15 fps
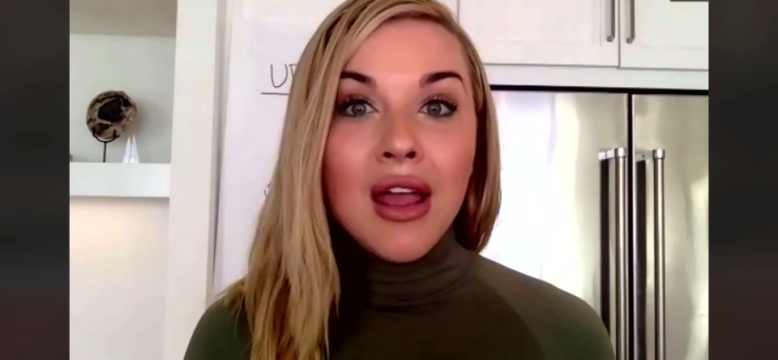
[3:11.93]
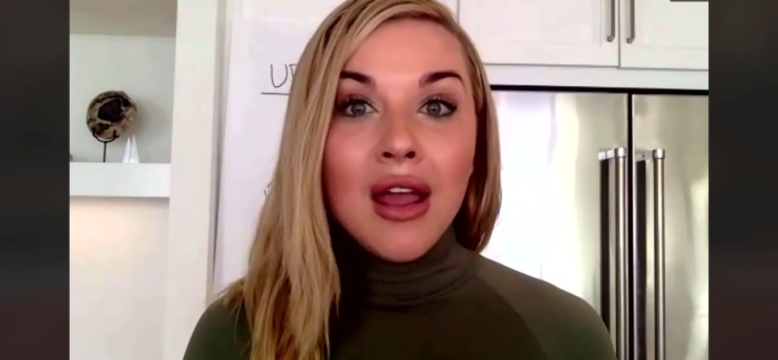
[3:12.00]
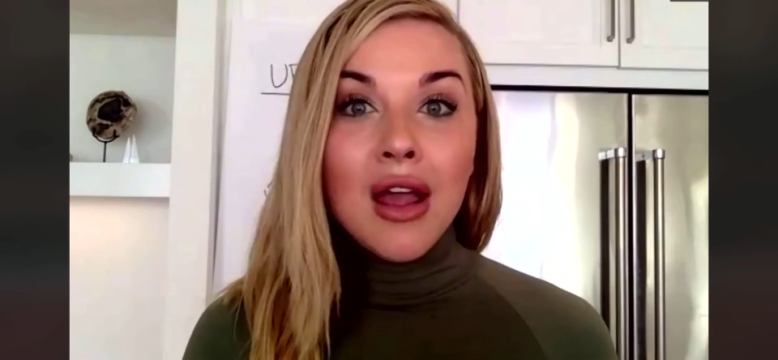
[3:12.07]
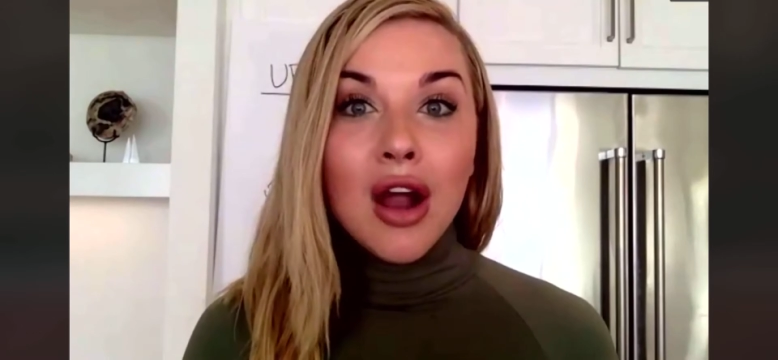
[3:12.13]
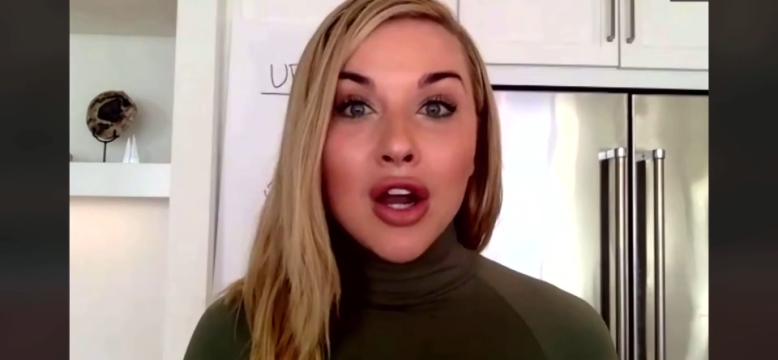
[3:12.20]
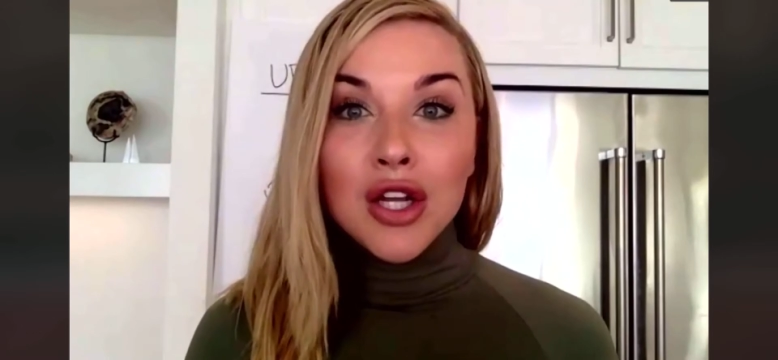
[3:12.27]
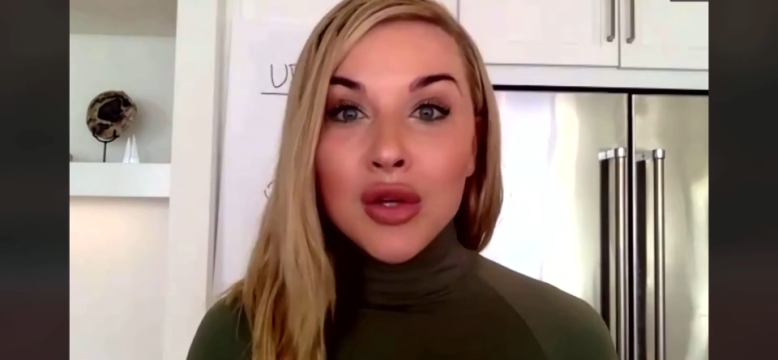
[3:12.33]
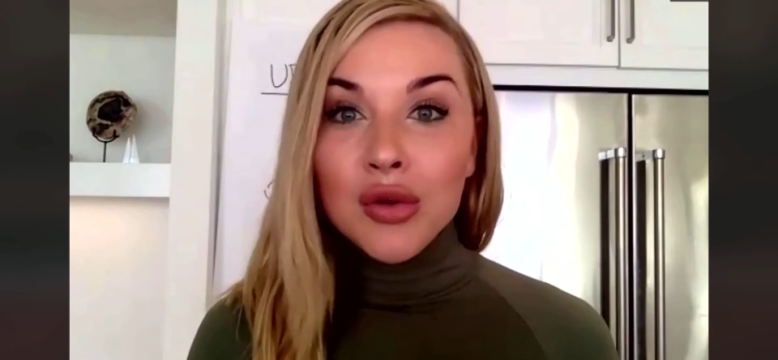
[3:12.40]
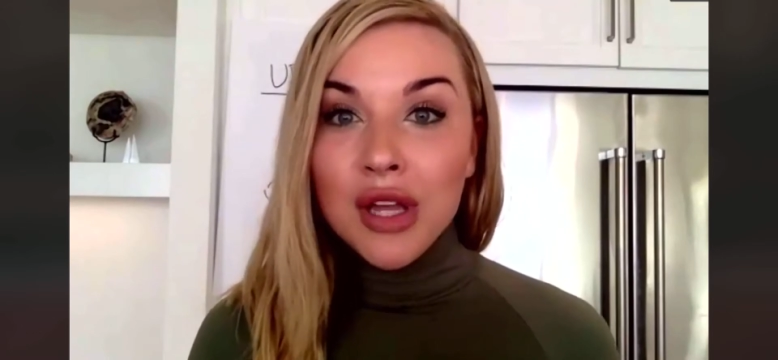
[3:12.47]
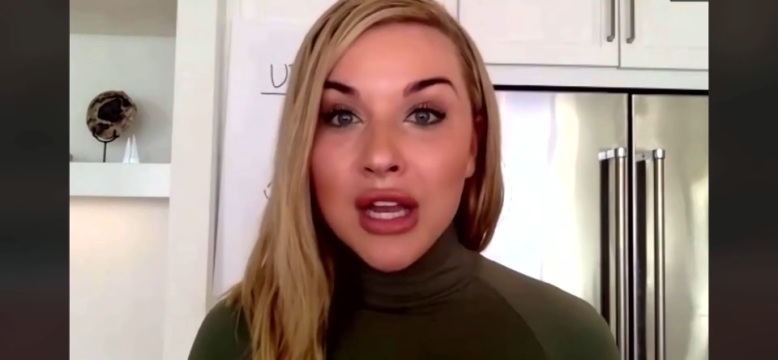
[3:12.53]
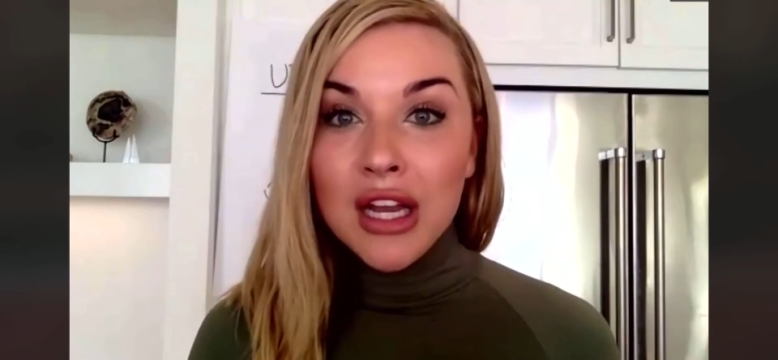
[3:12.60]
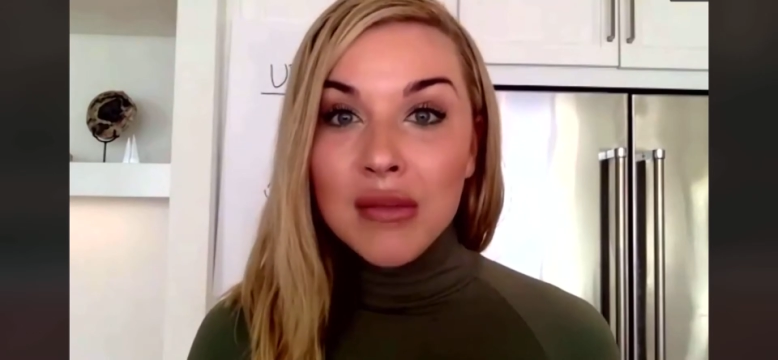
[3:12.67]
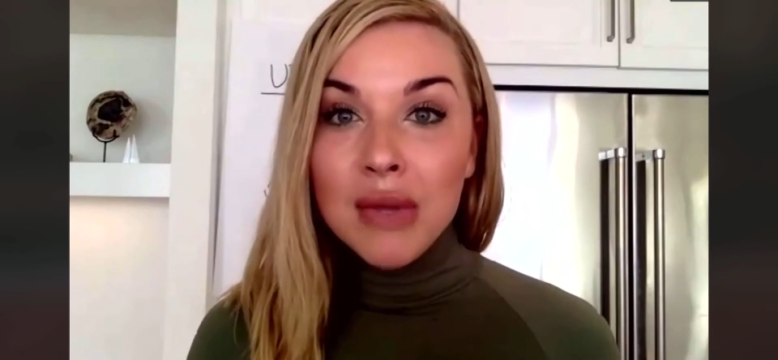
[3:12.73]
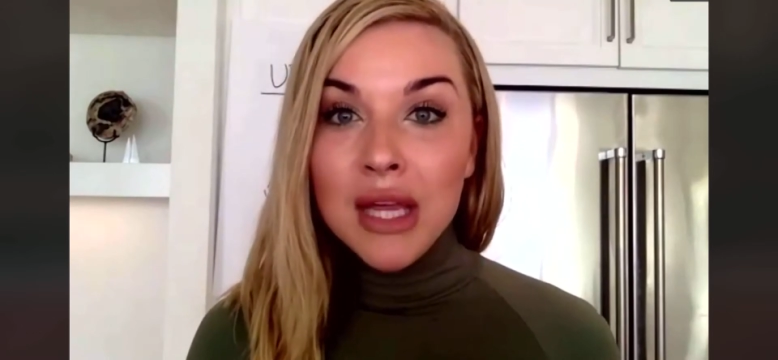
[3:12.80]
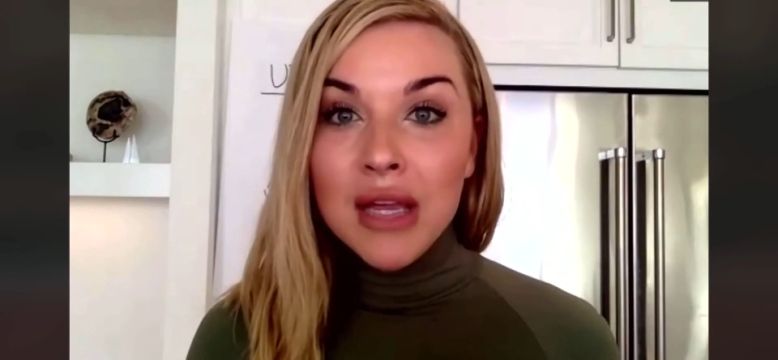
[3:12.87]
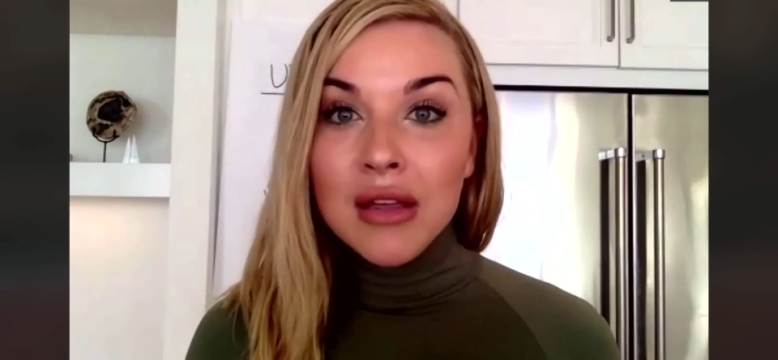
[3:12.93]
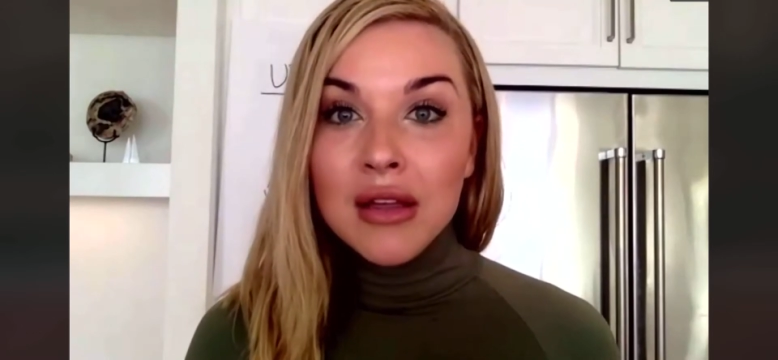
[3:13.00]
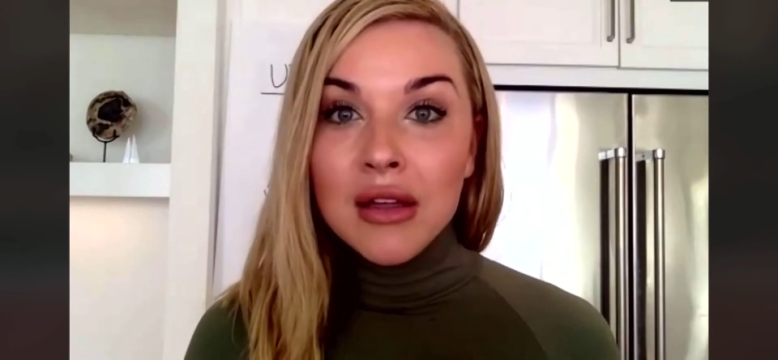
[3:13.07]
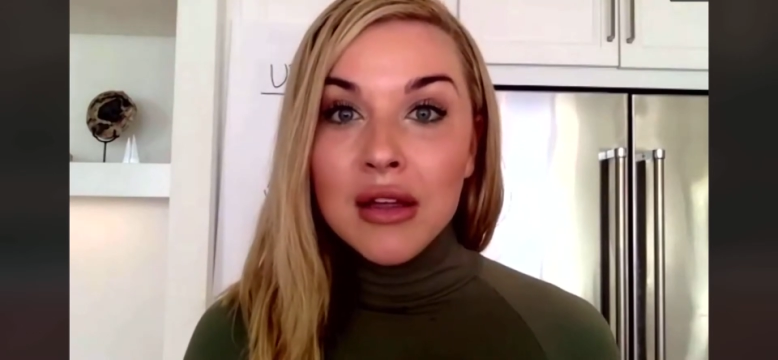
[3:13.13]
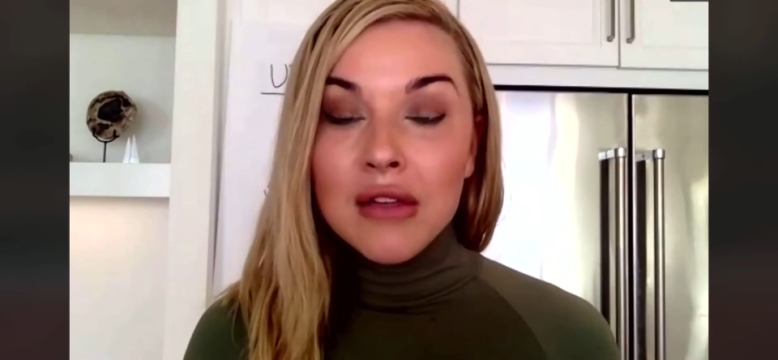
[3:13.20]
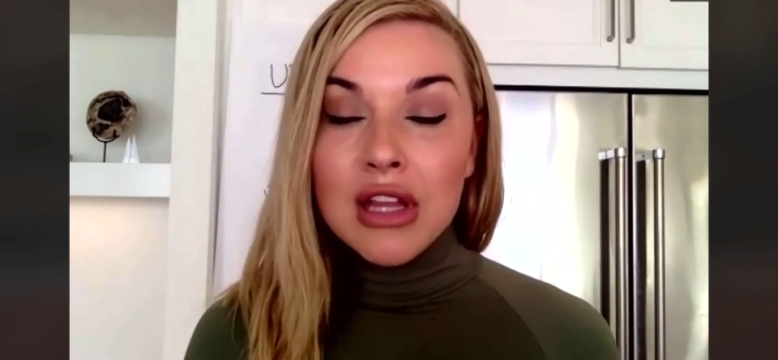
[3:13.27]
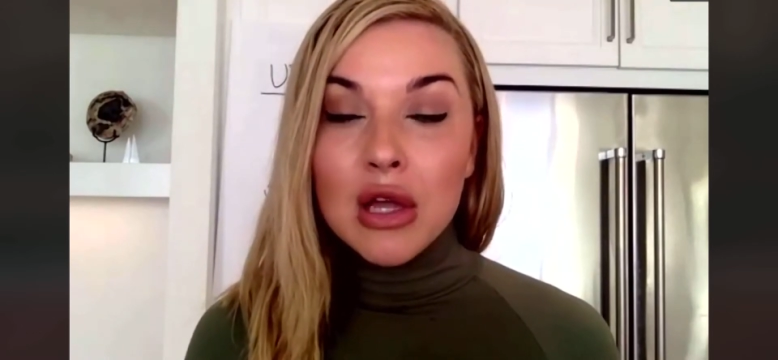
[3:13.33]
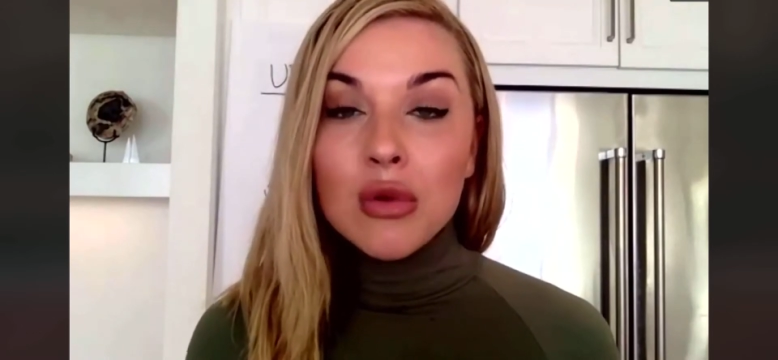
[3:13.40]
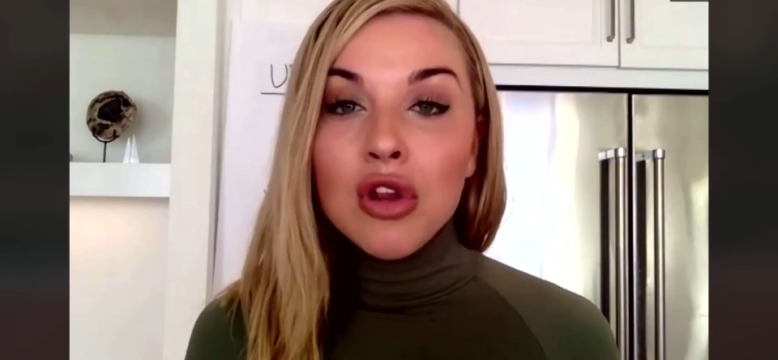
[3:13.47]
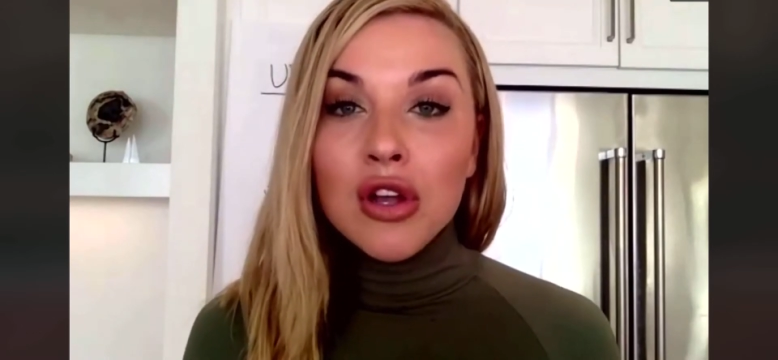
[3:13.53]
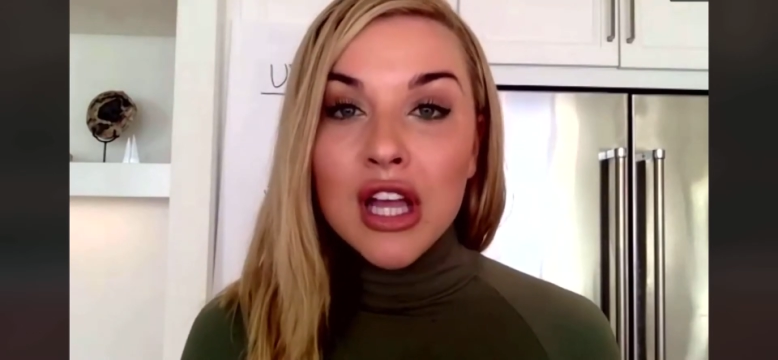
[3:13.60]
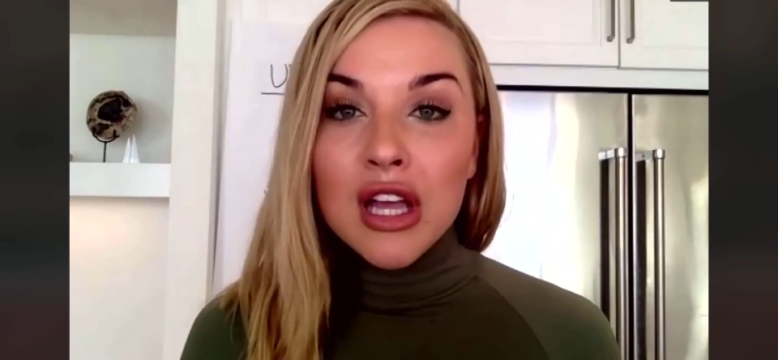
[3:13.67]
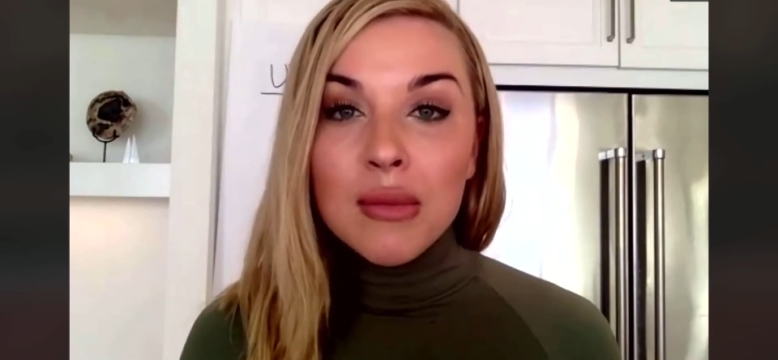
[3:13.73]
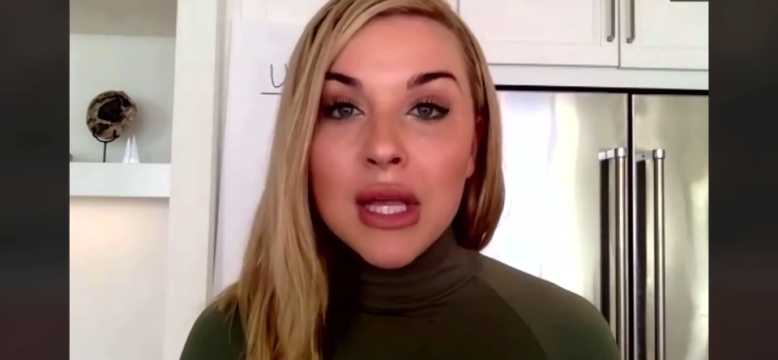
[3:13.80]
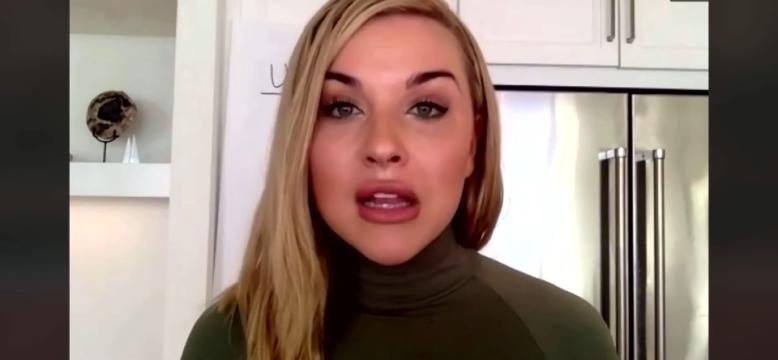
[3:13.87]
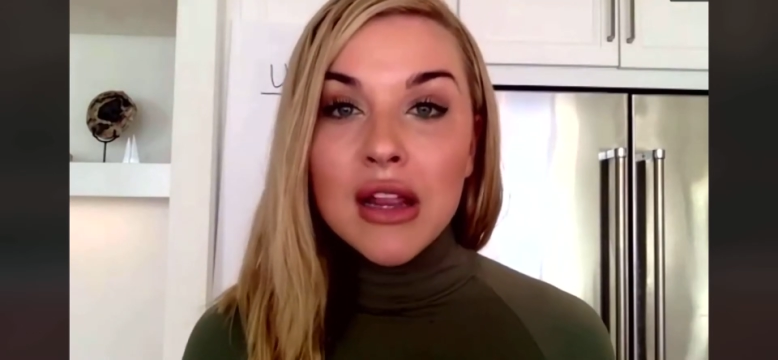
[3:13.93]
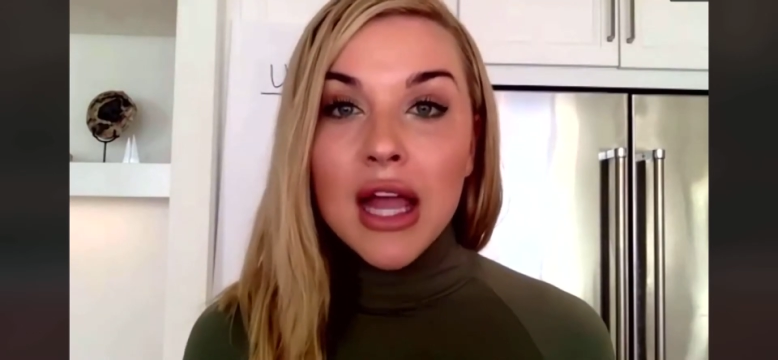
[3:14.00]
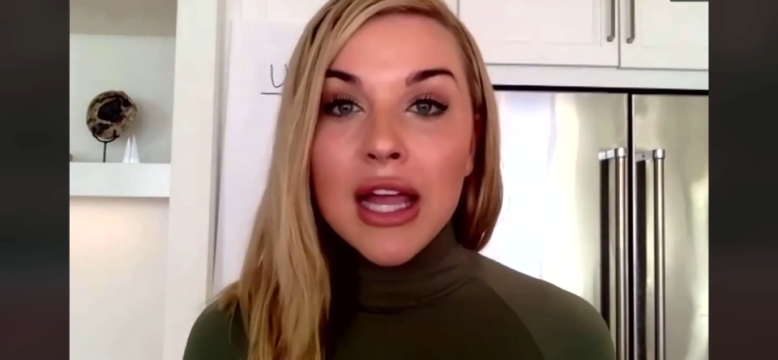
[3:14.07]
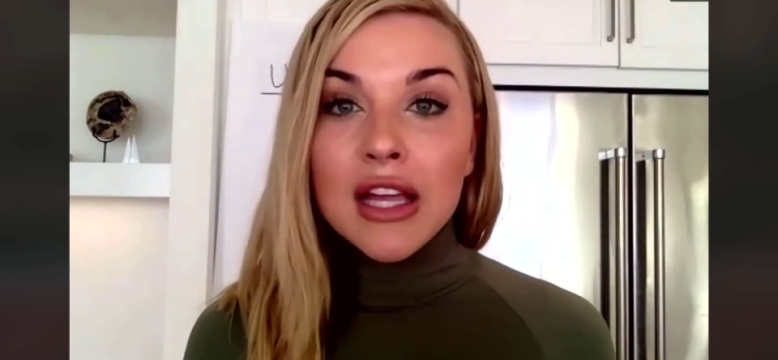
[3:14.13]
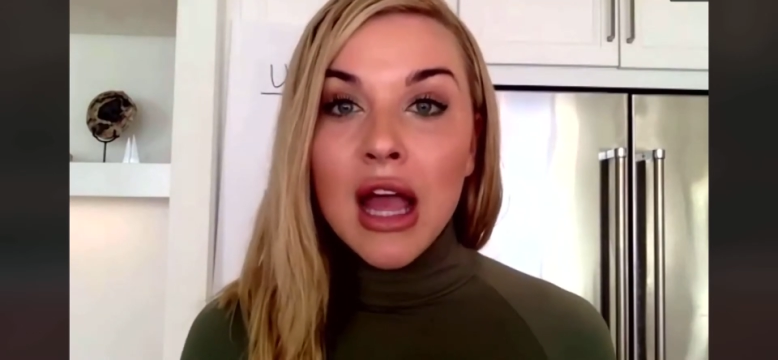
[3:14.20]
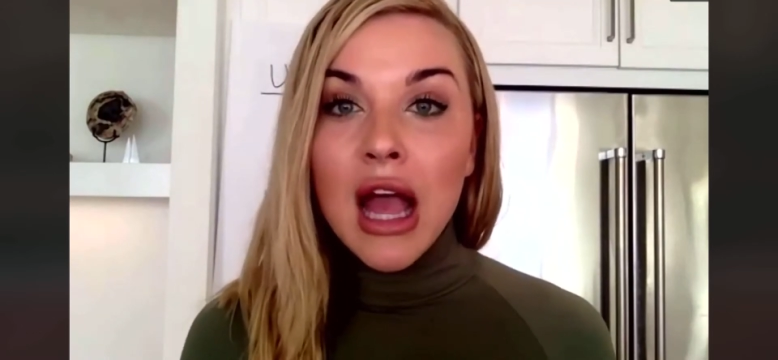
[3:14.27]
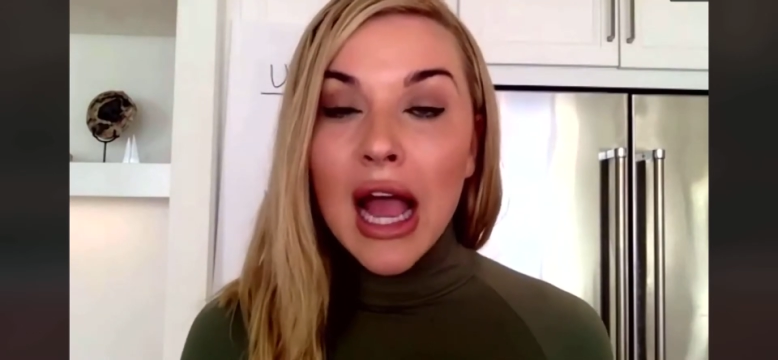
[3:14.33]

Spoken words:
Are you kidding me? They would look at me like